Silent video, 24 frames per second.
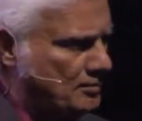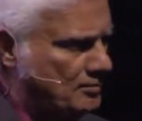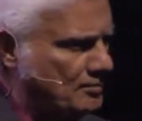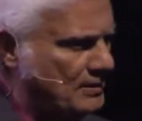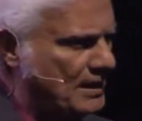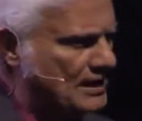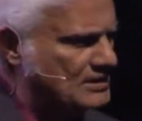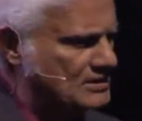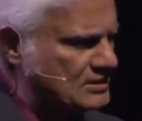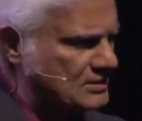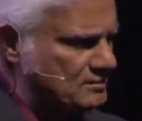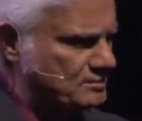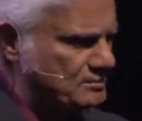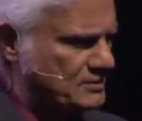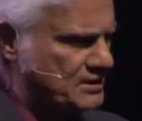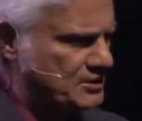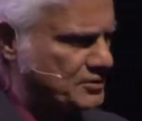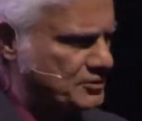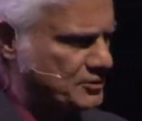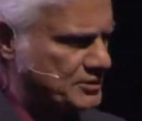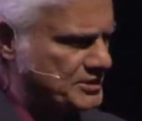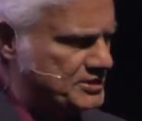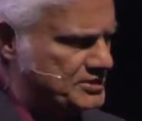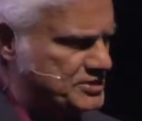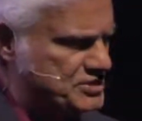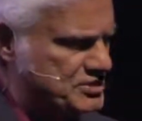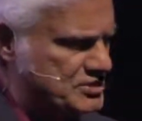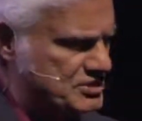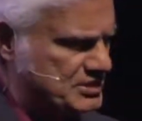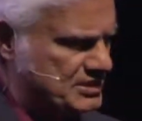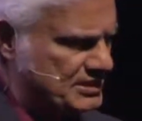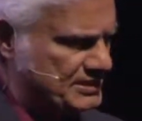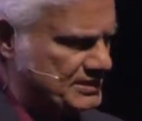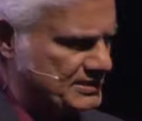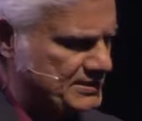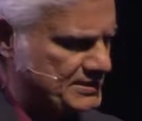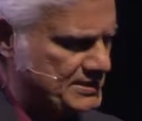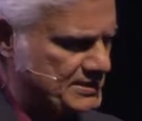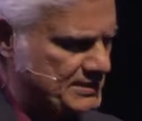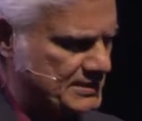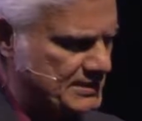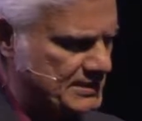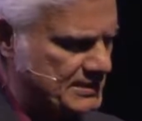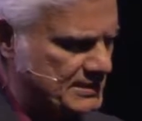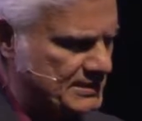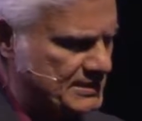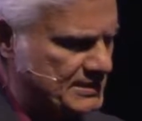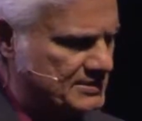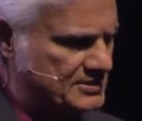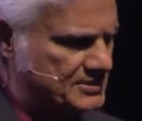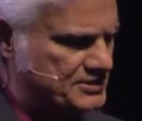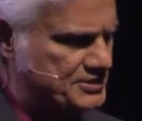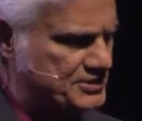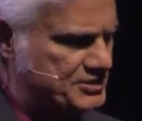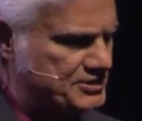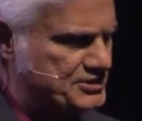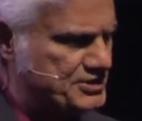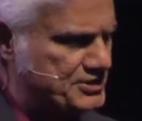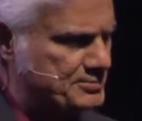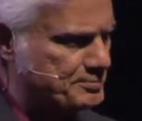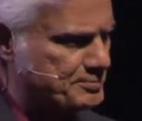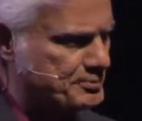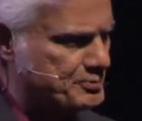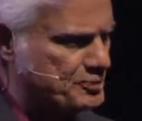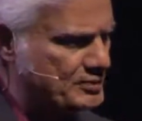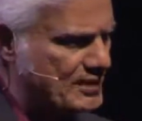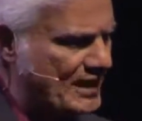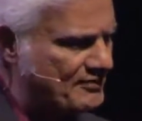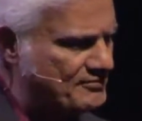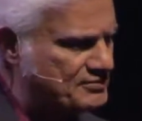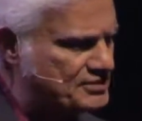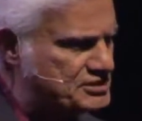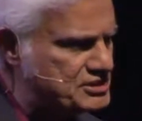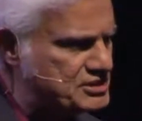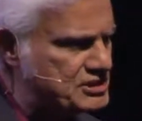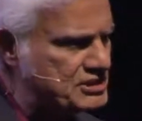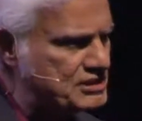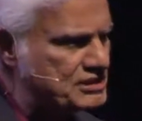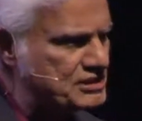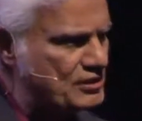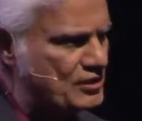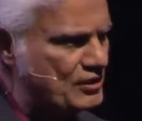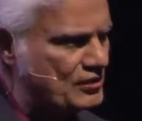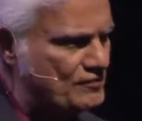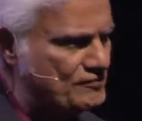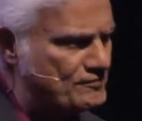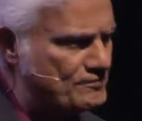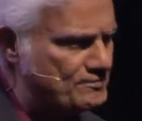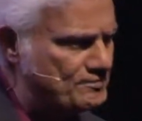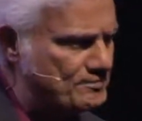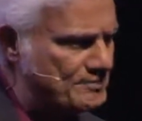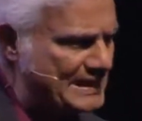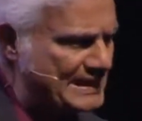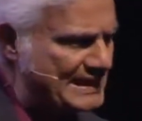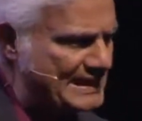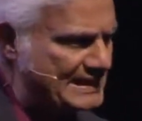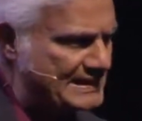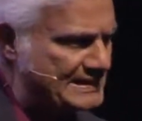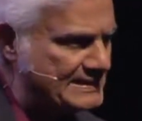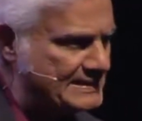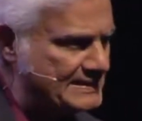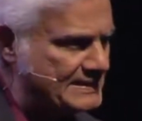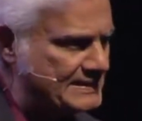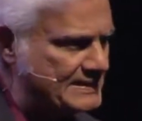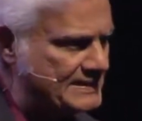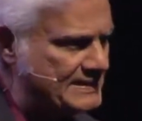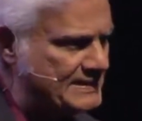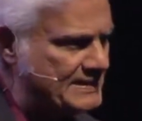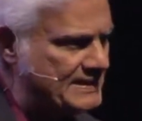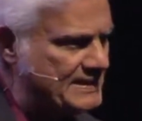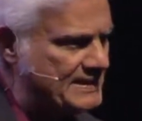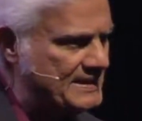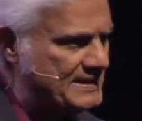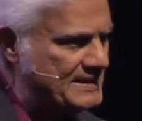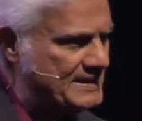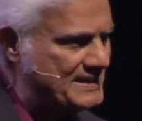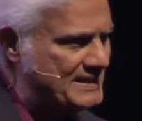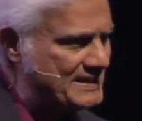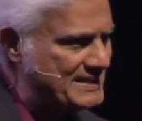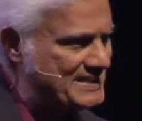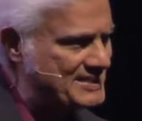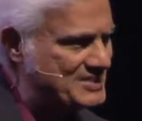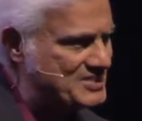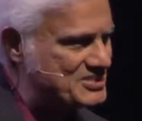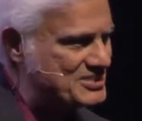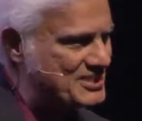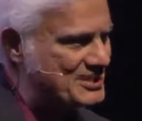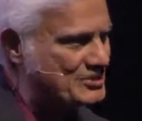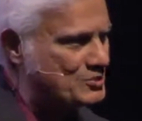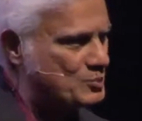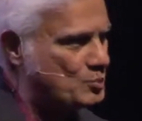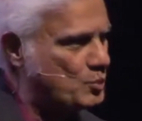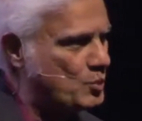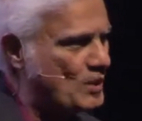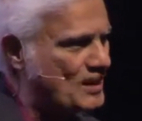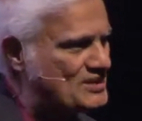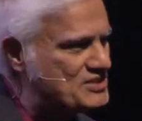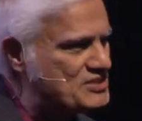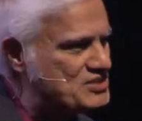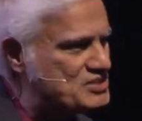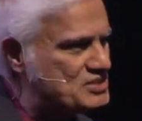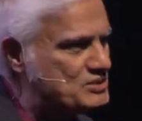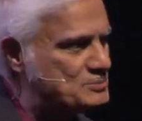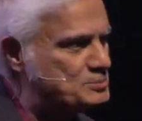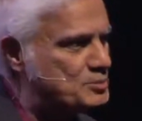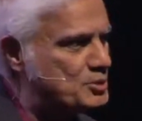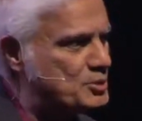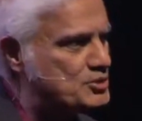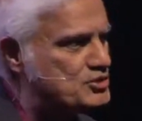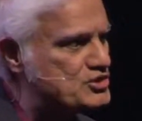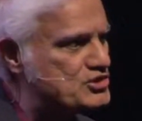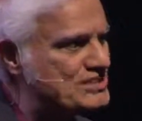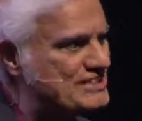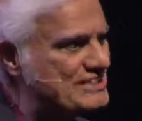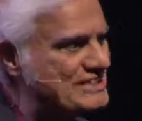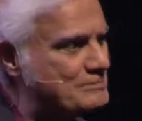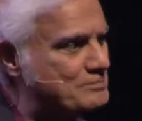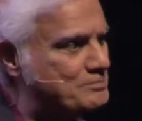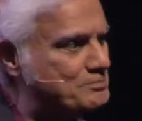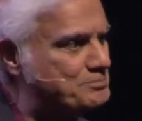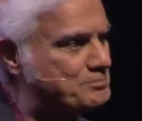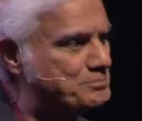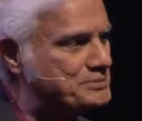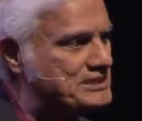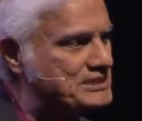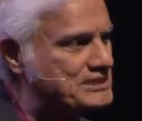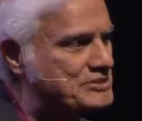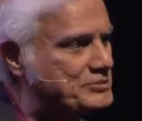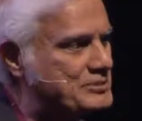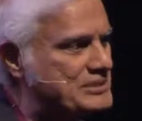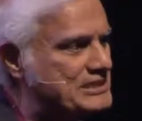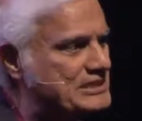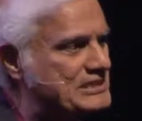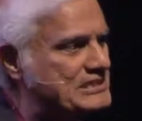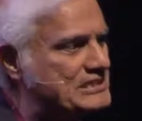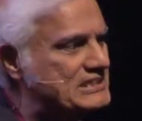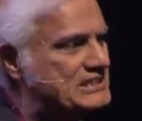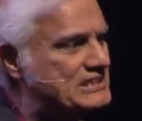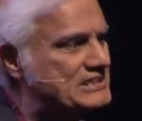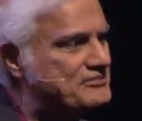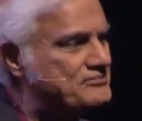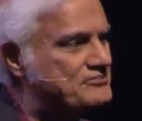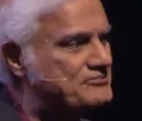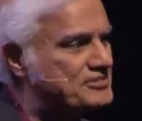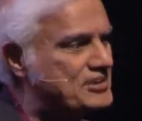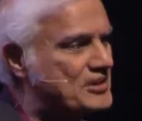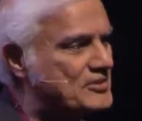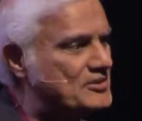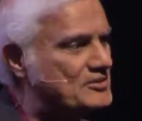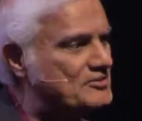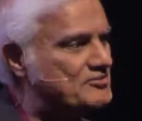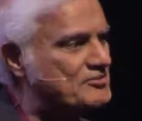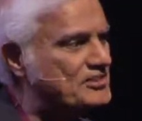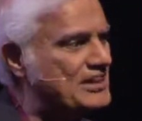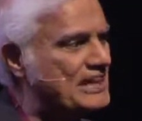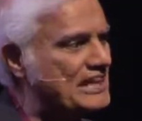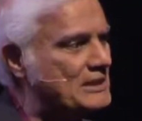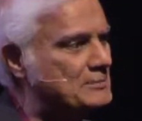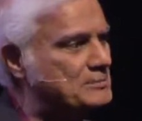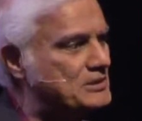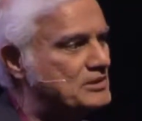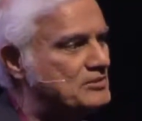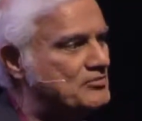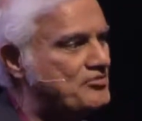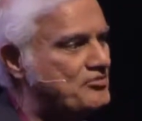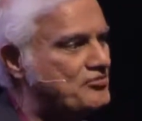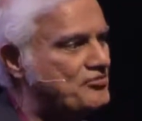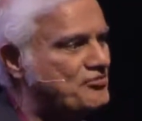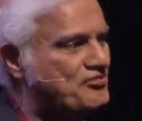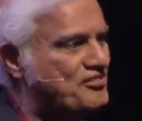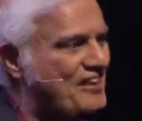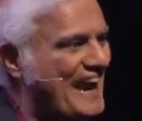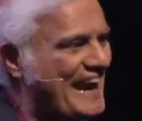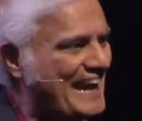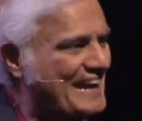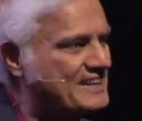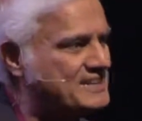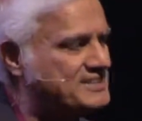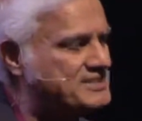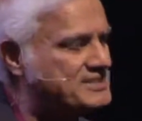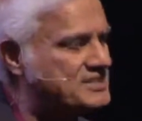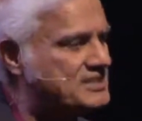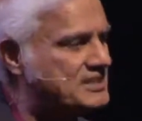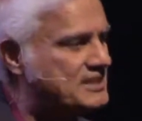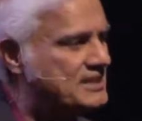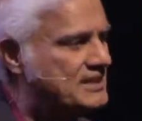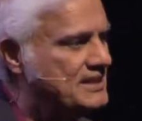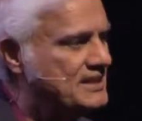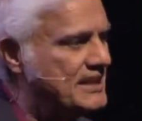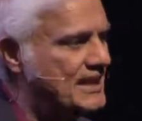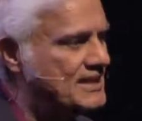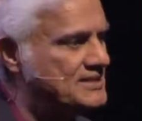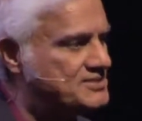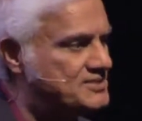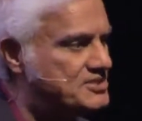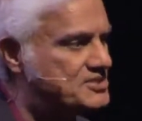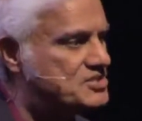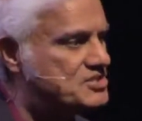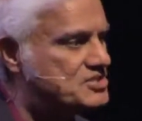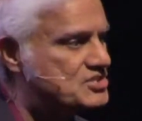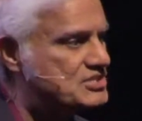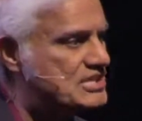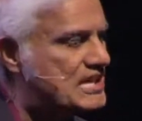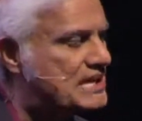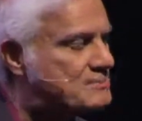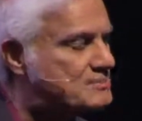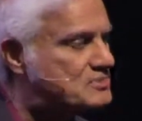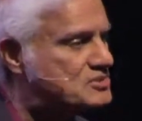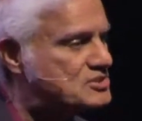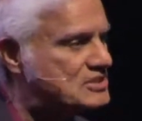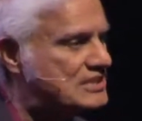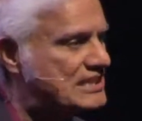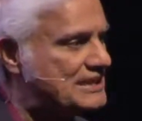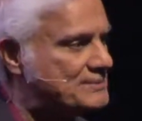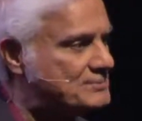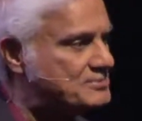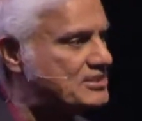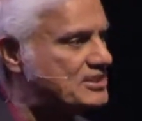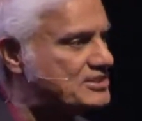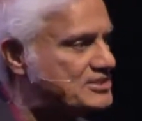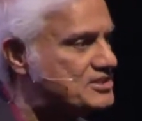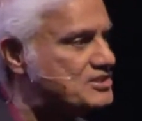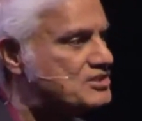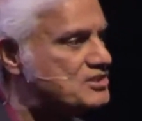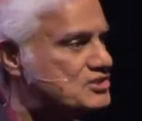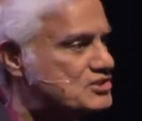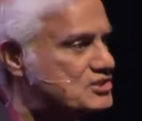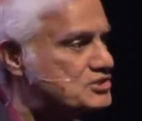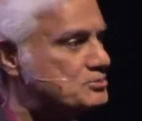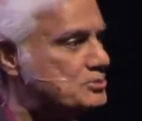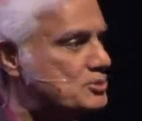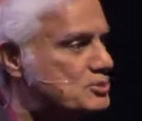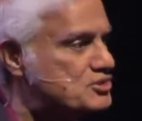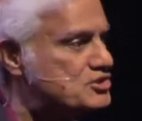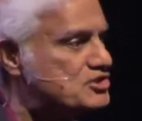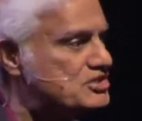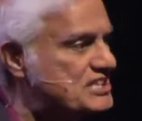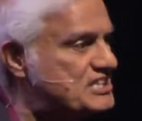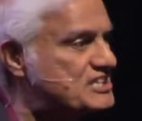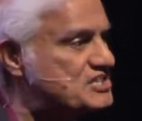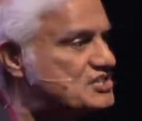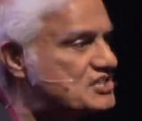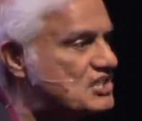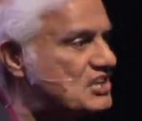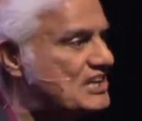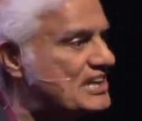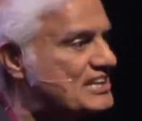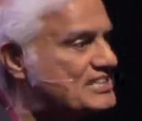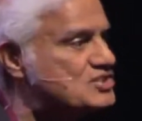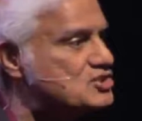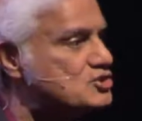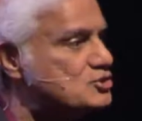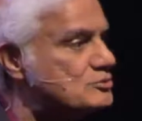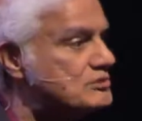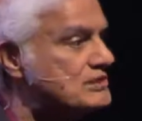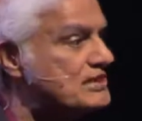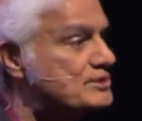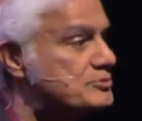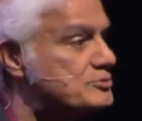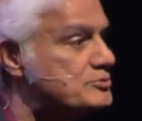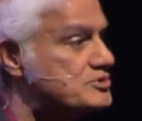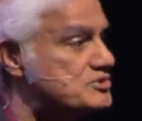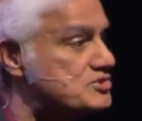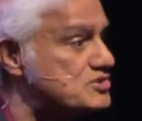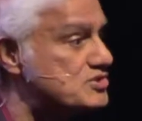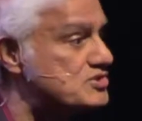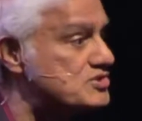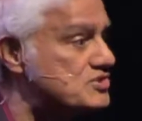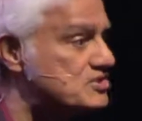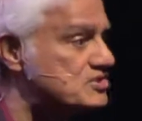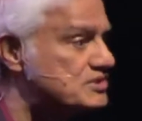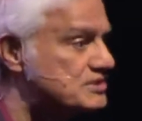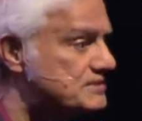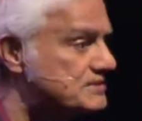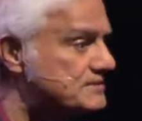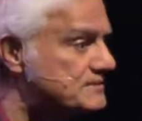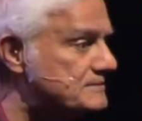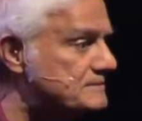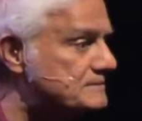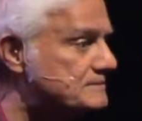Malcolm Muggeridge said, "The depravity of man is at once the most empirically verifiable fact at the same time that it is the most intellectually resisted."